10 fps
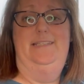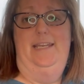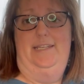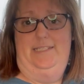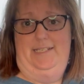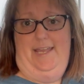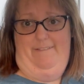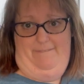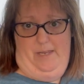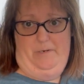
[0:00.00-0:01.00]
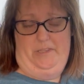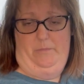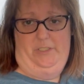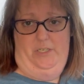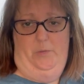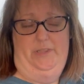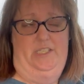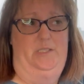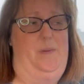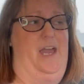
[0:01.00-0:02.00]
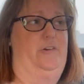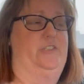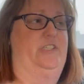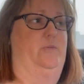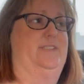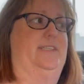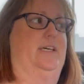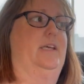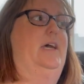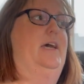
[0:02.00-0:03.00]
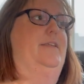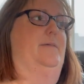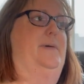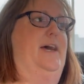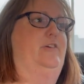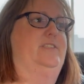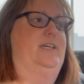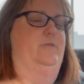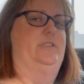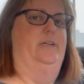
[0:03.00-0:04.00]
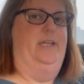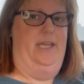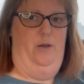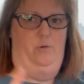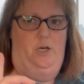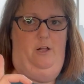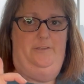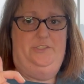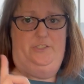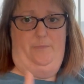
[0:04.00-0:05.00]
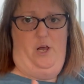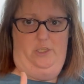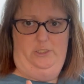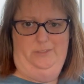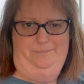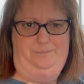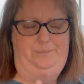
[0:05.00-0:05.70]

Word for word: that I didn't have fabric that would go with these patterns. It was that the patterns I was looking at were all smaller